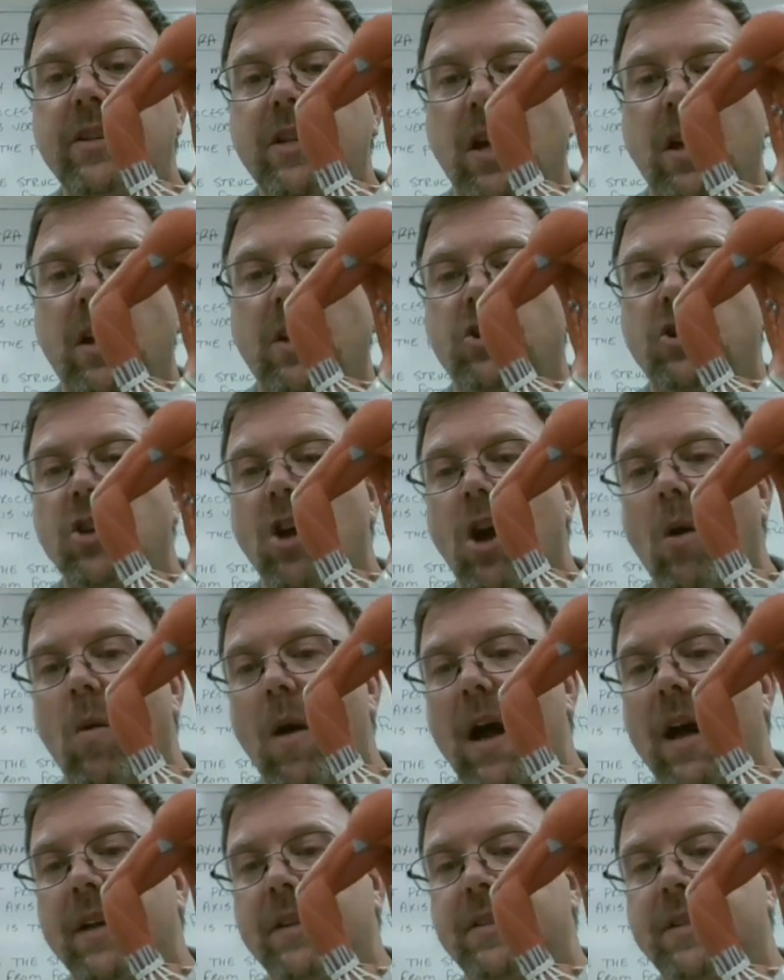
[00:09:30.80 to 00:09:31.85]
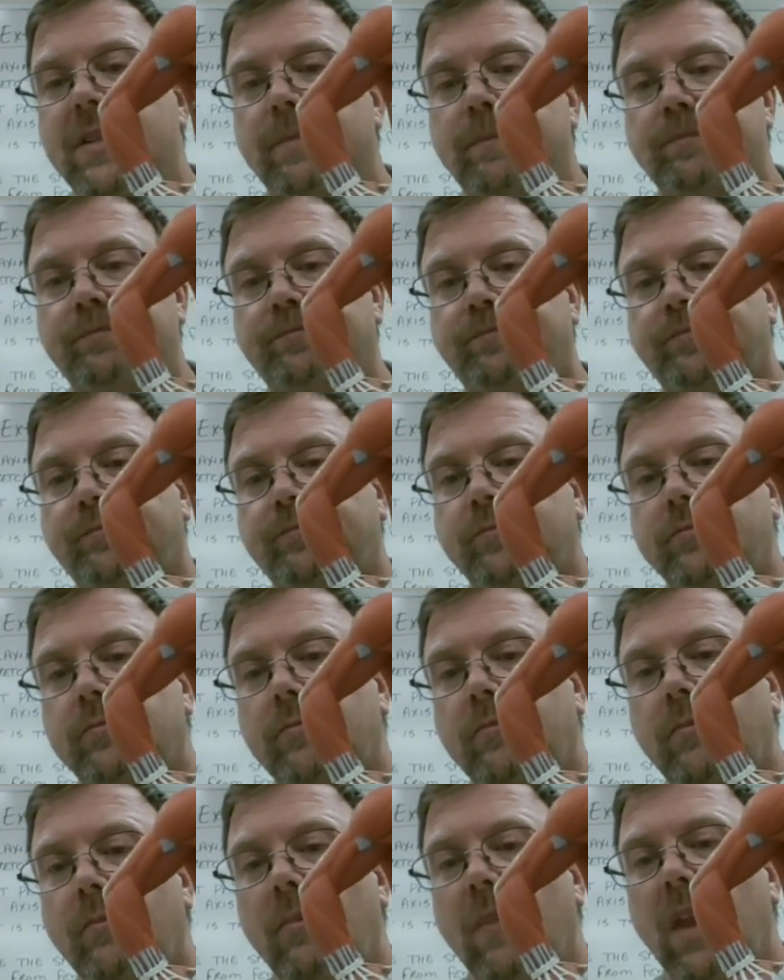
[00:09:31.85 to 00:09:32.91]
going to show us
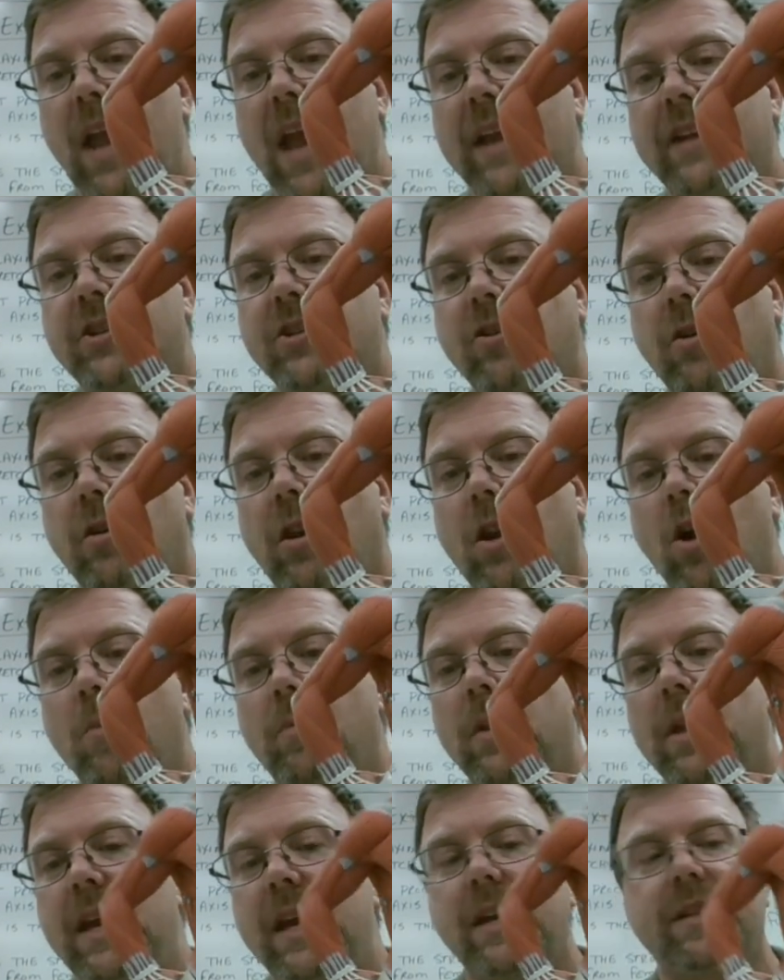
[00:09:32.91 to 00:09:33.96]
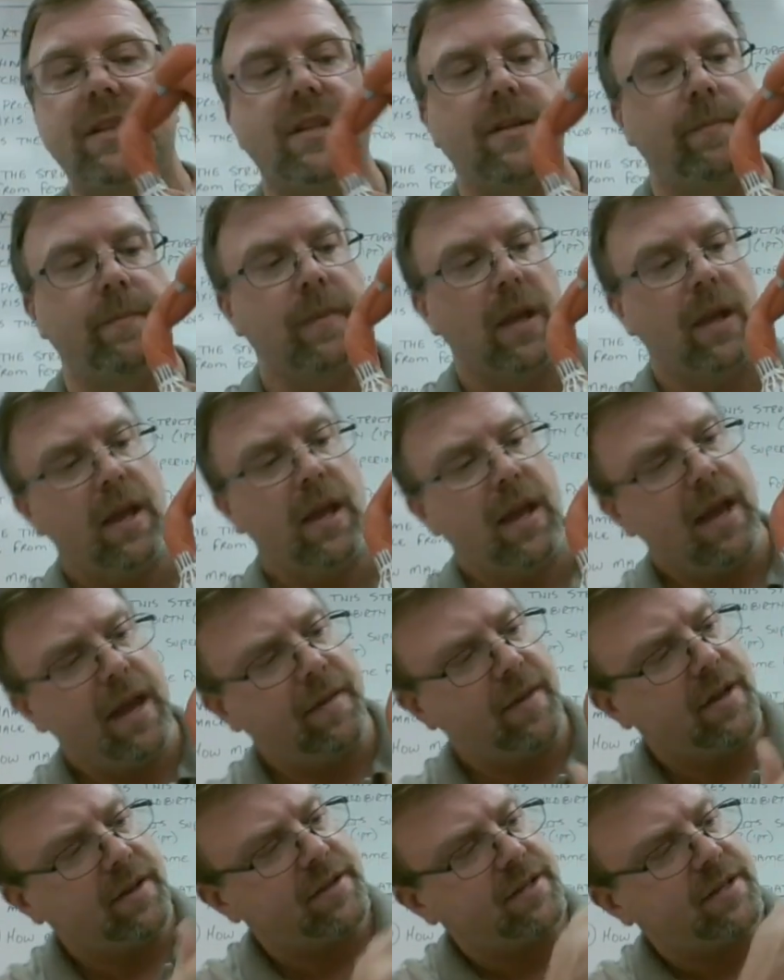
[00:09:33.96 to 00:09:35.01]
external obliques, and
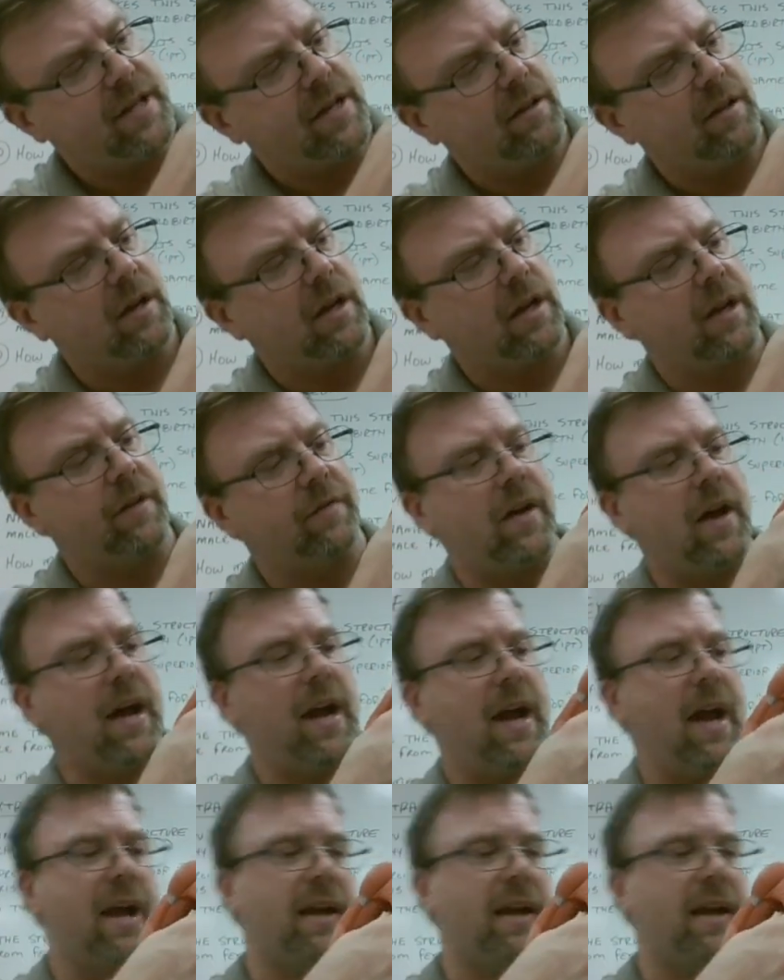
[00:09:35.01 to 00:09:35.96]
then see, look, if I